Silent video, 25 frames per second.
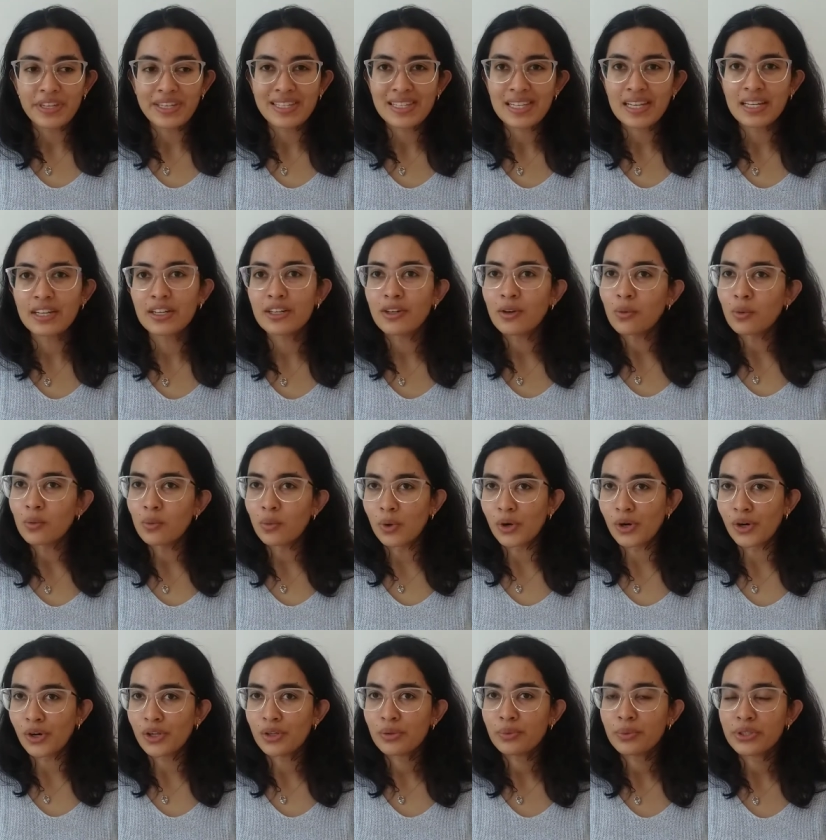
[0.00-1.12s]
set in a
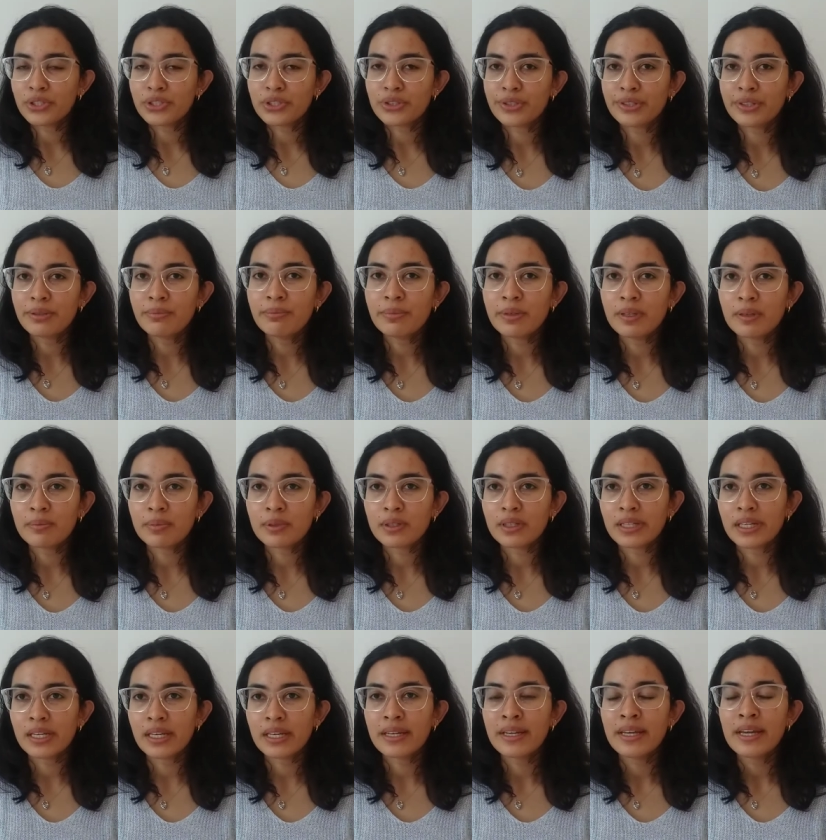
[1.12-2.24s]
world where certain people
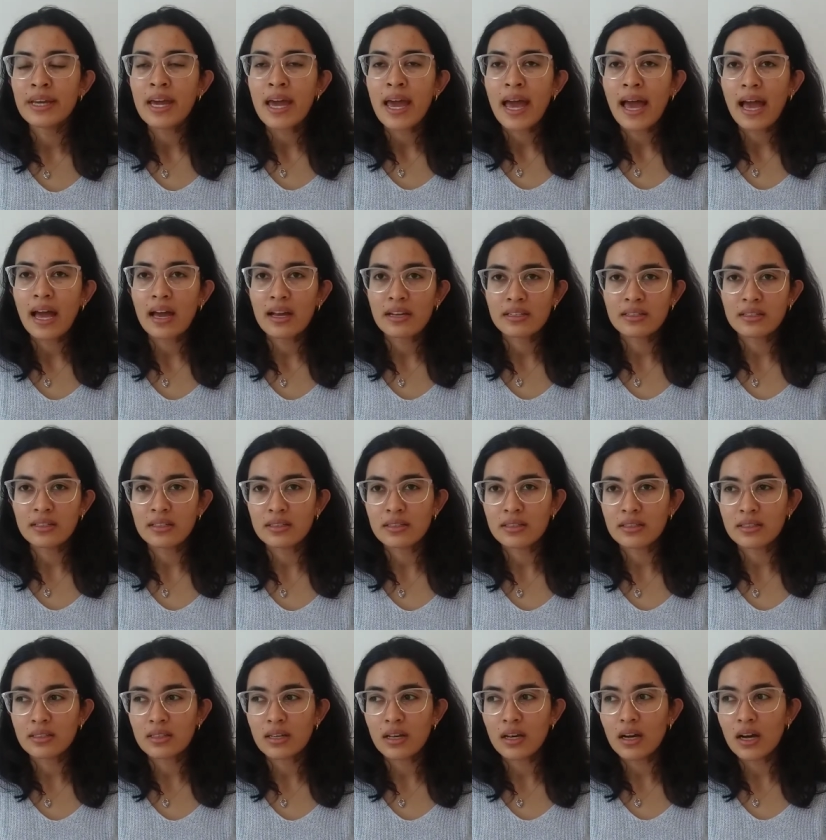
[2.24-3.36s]
can have
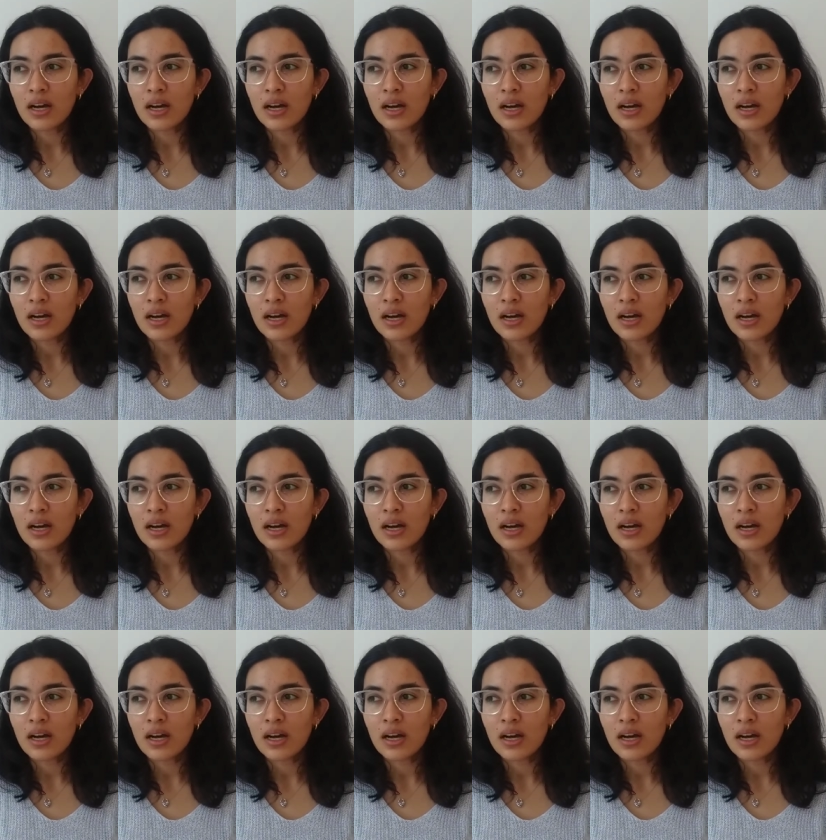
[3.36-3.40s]
access